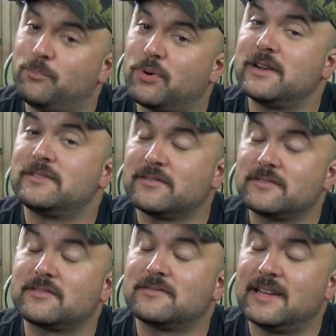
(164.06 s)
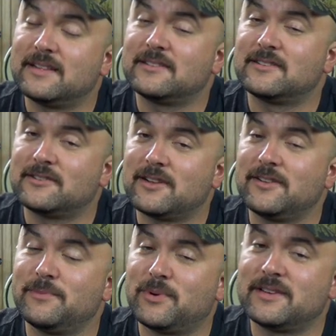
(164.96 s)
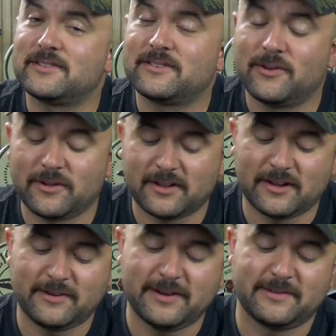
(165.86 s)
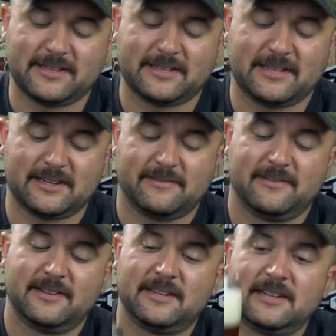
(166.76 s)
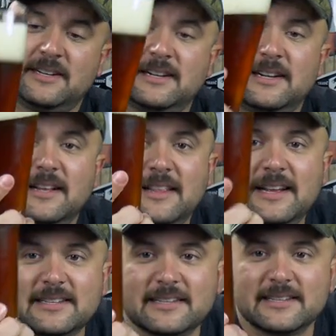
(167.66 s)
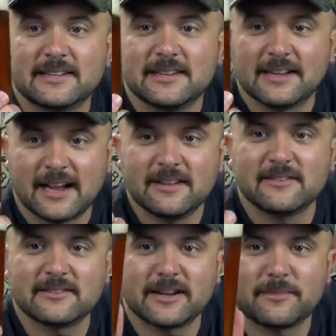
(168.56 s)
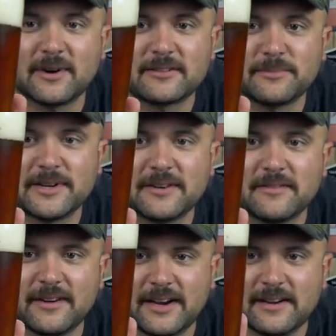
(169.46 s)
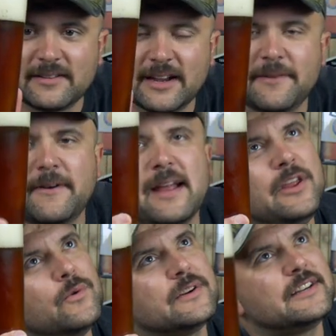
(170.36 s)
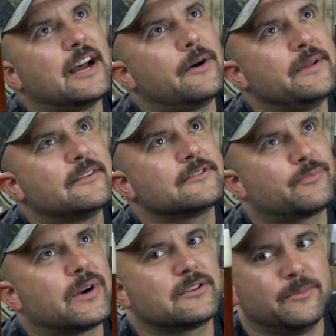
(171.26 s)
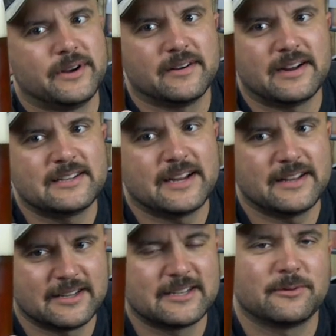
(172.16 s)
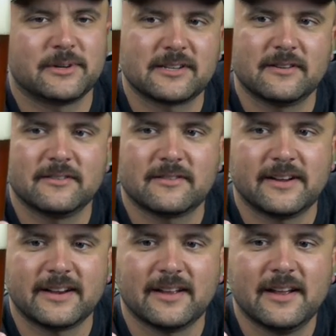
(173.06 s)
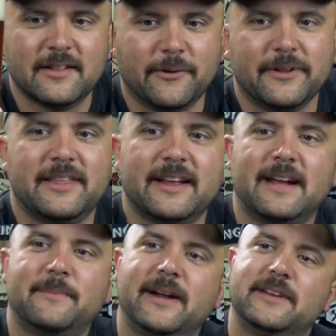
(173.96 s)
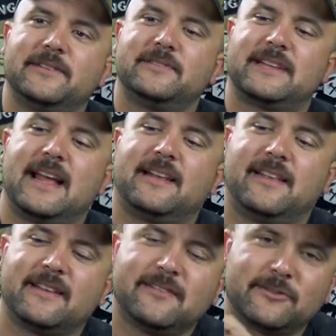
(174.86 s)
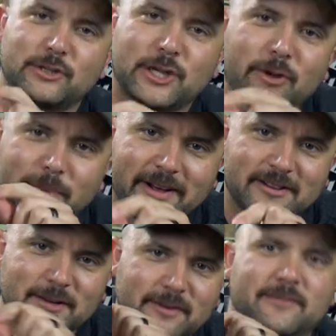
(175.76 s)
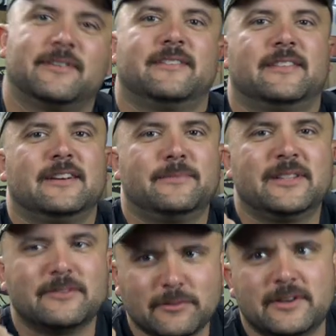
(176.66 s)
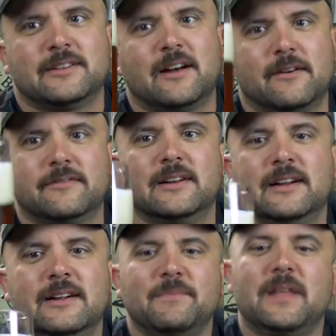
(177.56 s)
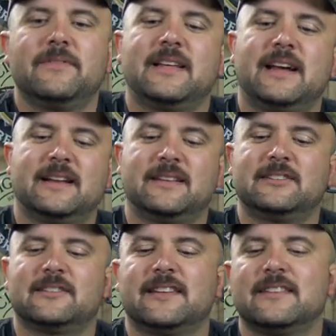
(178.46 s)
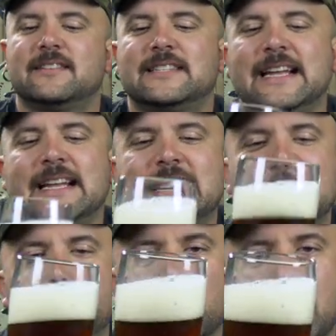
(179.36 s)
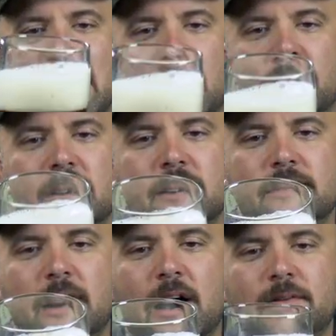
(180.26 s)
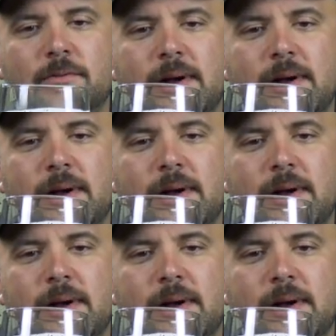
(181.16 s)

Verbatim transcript: pretzels that the salty pretzels go a long way with this stuff. This kind of looks like a pretzel beer, right? Like if you were to tell me there's a pretzel beer, I'd say this is what it's gonna look like. The only thing I might do is add like little salt pellets floating around in there, but those would dissolve. Even the head. It's just like a tinted brown of off